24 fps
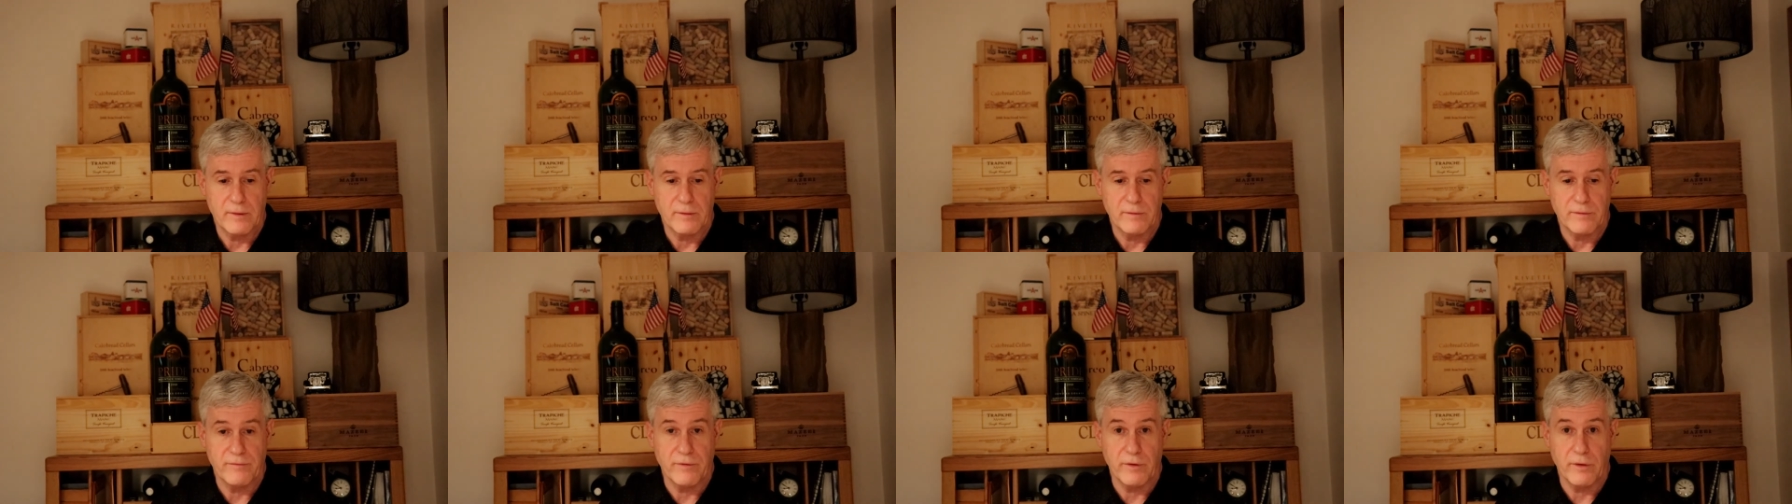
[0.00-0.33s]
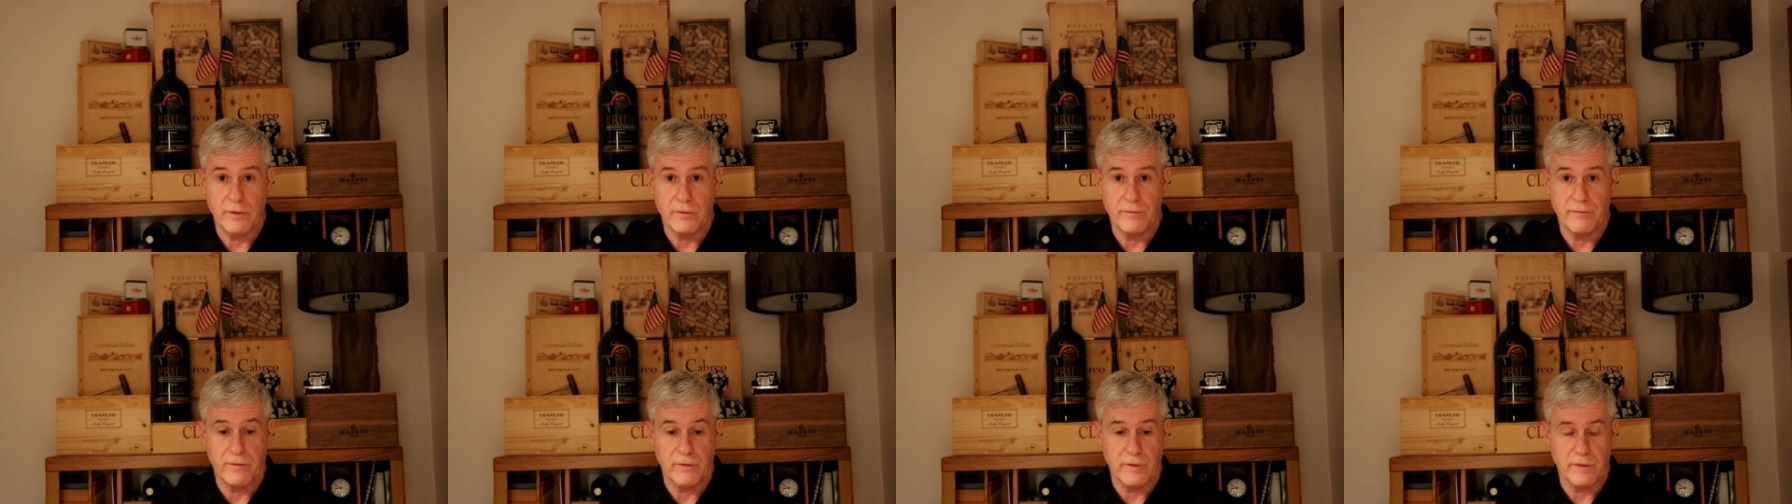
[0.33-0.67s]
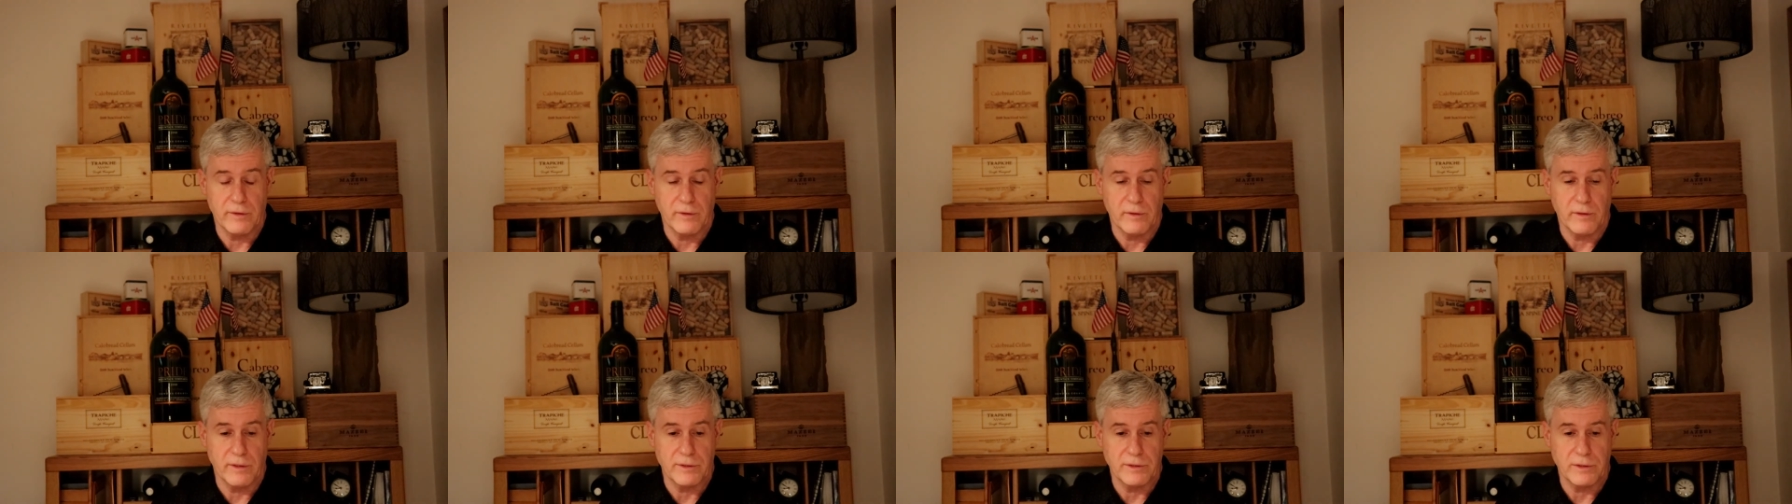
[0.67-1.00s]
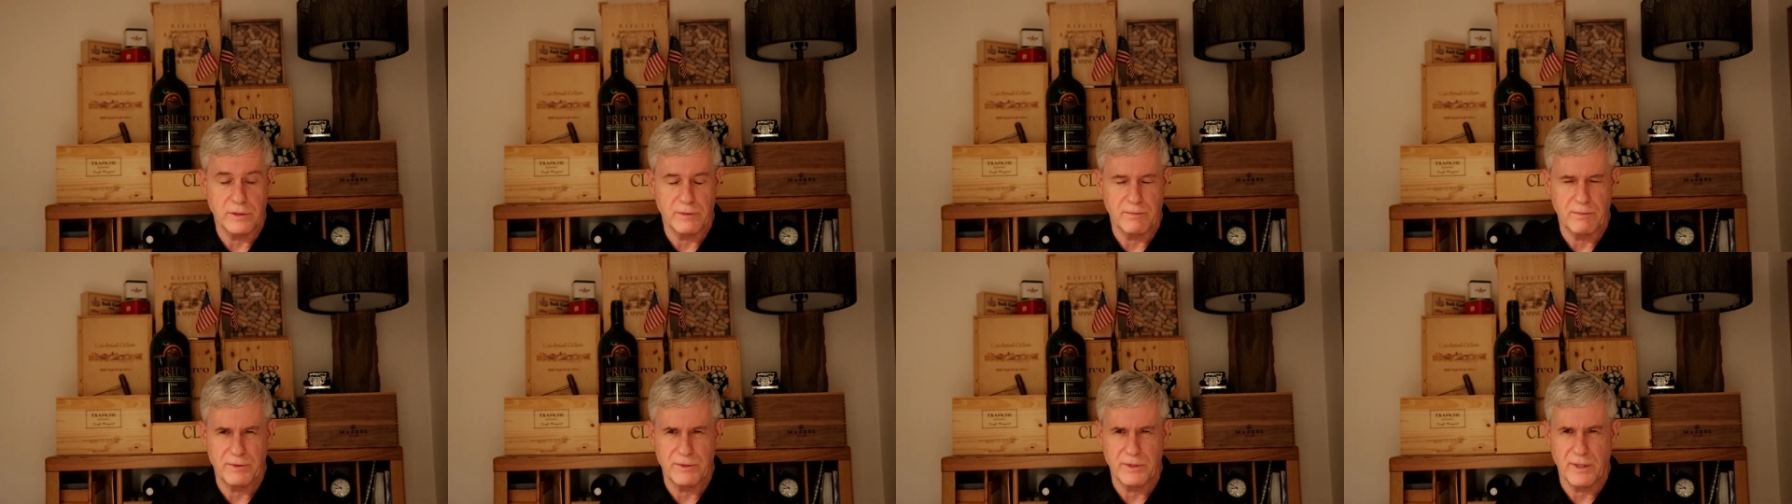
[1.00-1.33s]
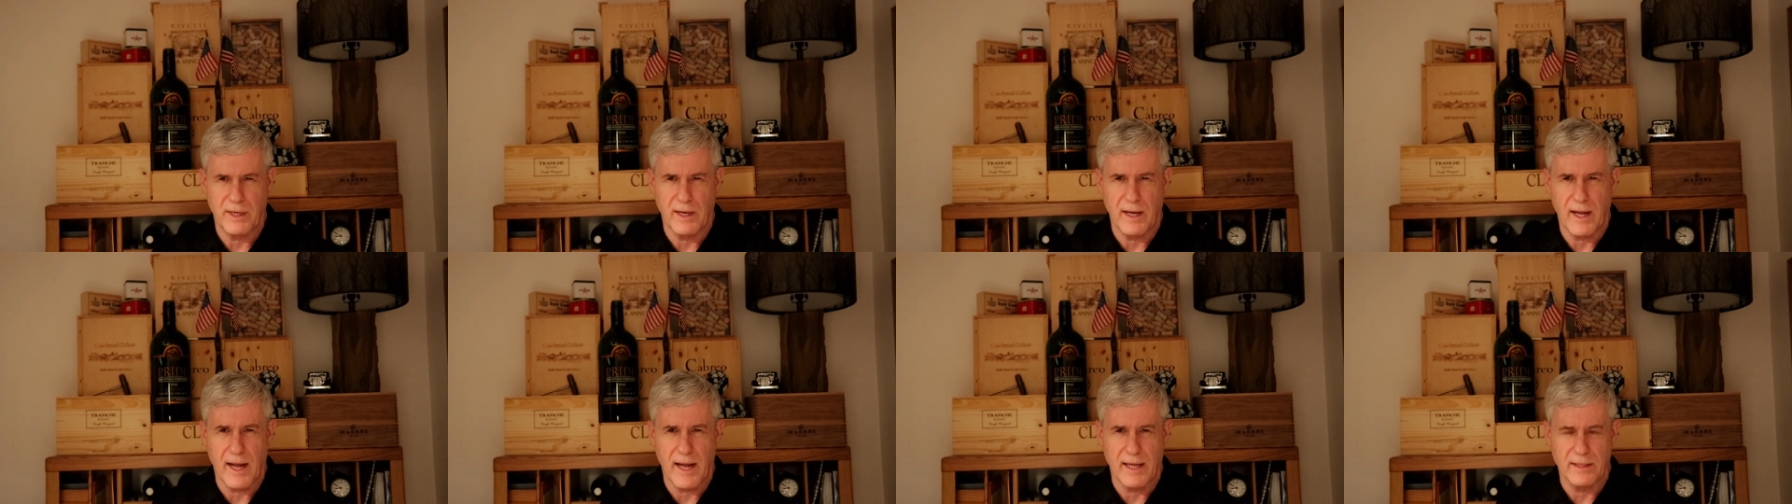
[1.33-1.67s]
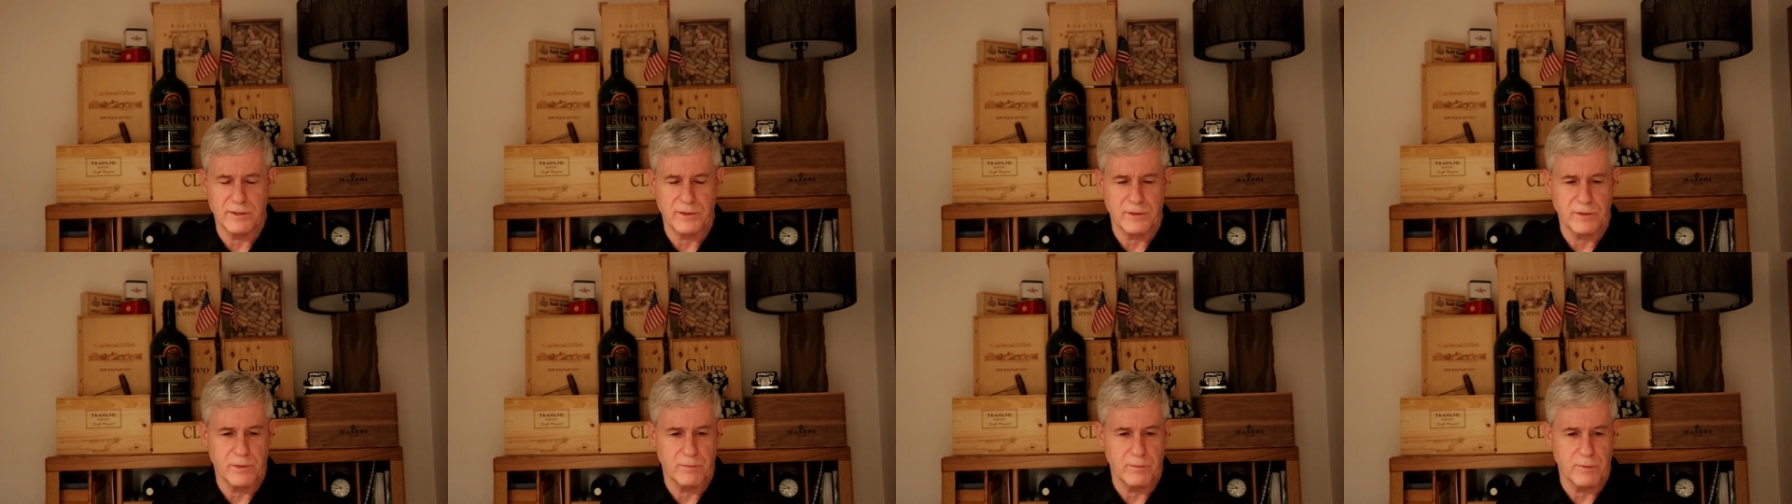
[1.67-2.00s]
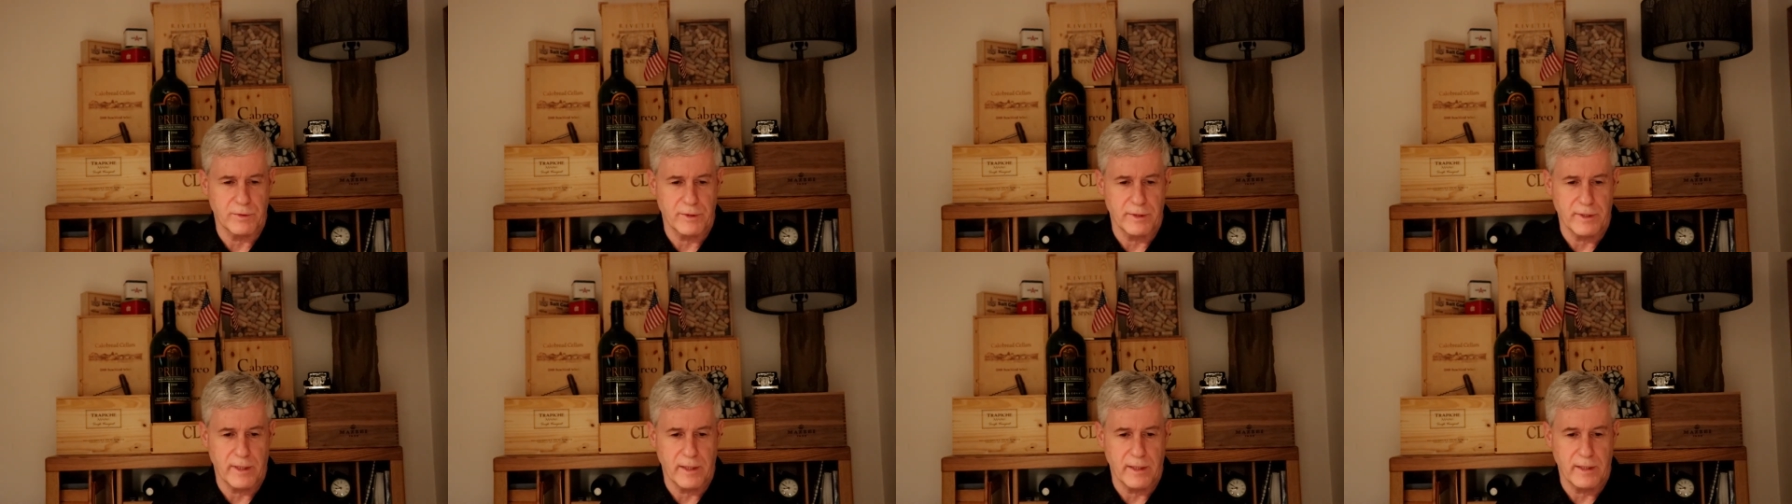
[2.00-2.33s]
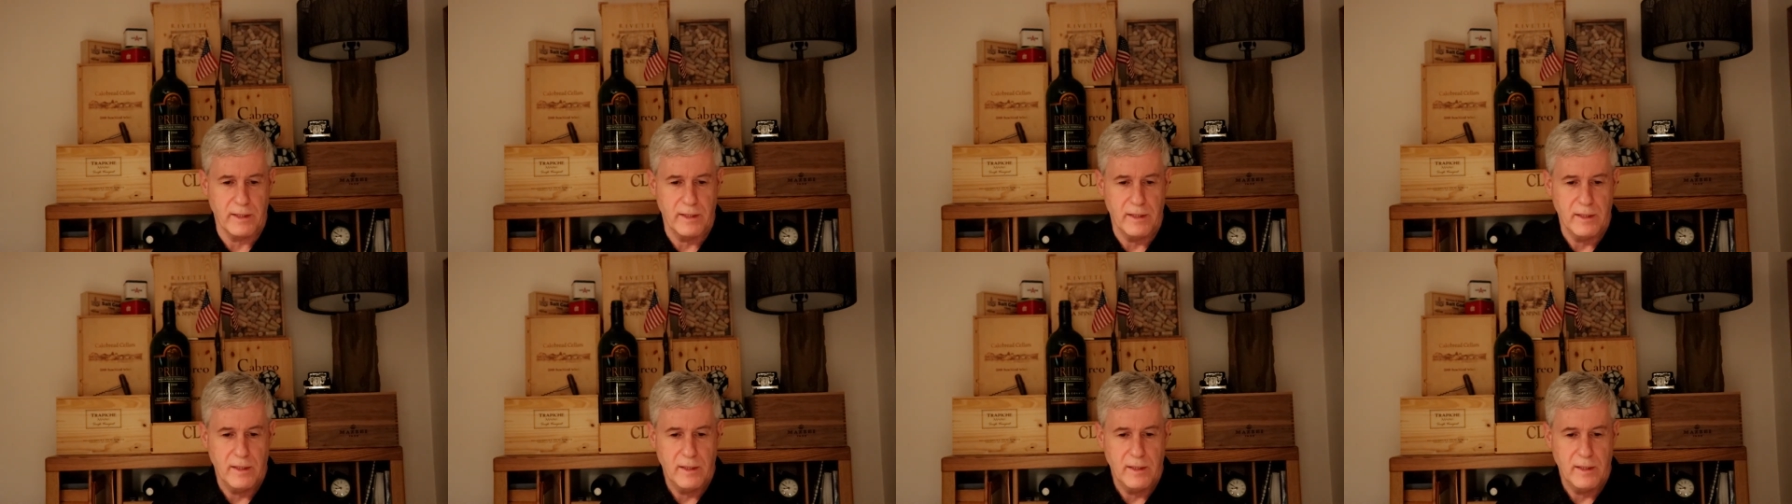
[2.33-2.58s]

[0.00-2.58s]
very, very delicious, especially on a hot summer day.